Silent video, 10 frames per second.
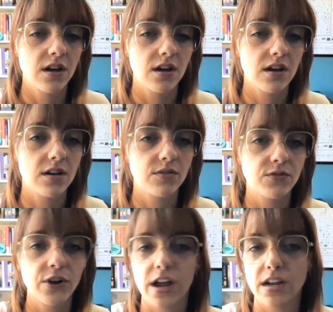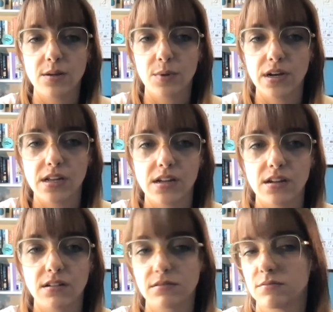for
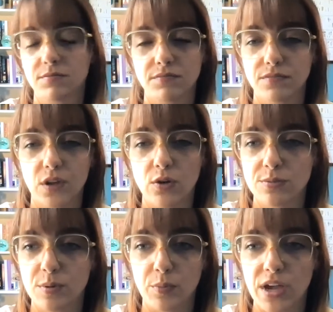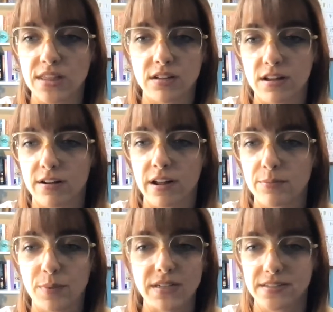anybody who's been playing the
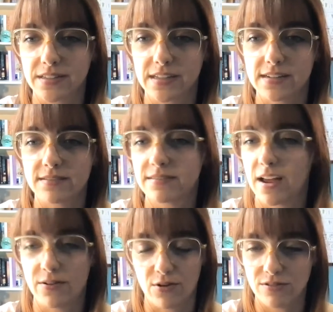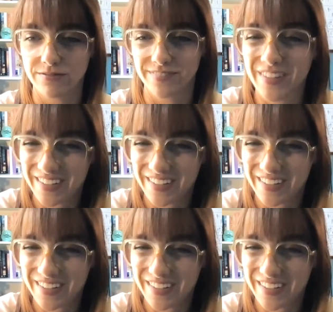clarinet basically at all.